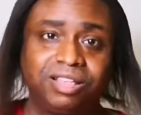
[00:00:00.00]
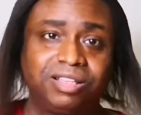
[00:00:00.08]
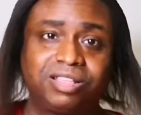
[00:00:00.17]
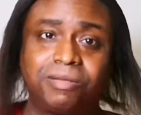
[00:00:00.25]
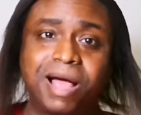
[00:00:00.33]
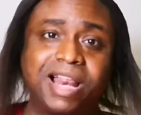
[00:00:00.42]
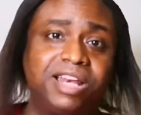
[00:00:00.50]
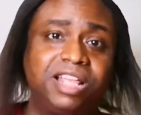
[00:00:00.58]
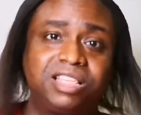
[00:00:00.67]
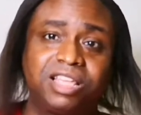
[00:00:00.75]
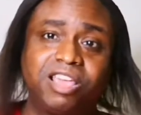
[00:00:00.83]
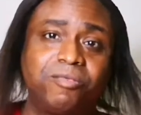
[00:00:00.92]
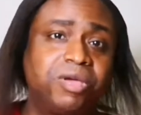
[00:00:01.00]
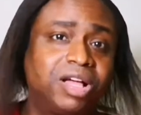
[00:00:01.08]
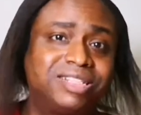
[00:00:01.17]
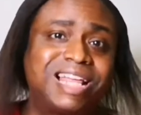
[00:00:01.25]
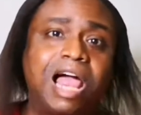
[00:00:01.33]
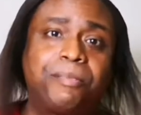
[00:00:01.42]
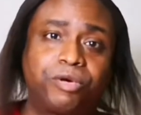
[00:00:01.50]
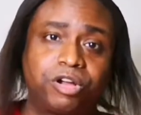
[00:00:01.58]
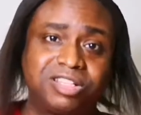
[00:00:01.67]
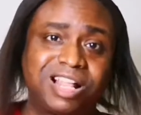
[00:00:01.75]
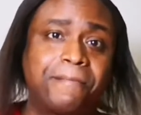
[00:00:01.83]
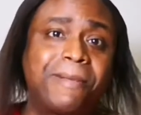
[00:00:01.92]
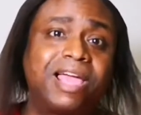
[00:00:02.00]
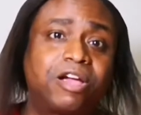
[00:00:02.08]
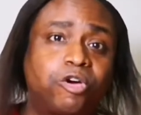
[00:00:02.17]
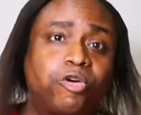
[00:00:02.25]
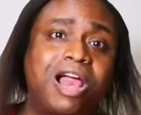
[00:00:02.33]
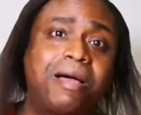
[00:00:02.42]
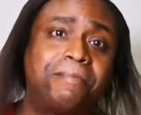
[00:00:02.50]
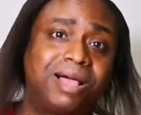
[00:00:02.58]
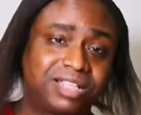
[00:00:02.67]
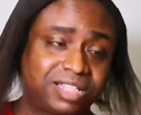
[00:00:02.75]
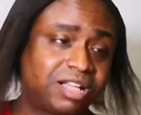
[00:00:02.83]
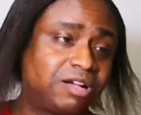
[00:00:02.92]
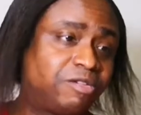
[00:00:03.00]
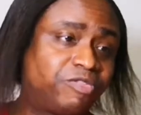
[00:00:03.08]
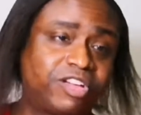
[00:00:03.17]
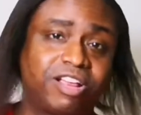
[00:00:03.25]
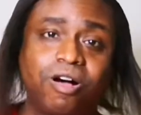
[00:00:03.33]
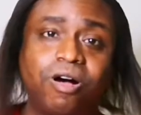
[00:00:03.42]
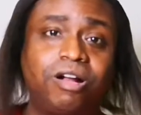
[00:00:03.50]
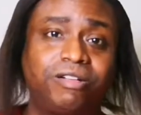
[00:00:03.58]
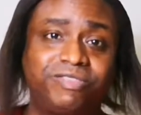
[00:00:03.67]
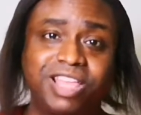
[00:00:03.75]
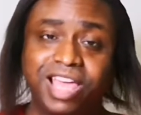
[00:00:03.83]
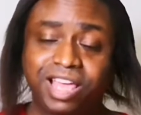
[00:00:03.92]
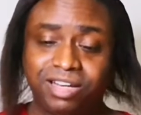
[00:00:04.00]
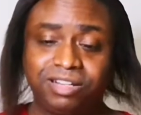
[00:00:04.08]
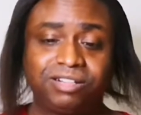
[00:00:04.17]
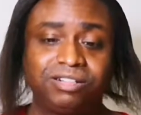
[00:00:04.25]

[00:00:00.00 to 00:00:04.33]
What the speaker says: somebody needs to give me a diaper because I might crap myself and all of that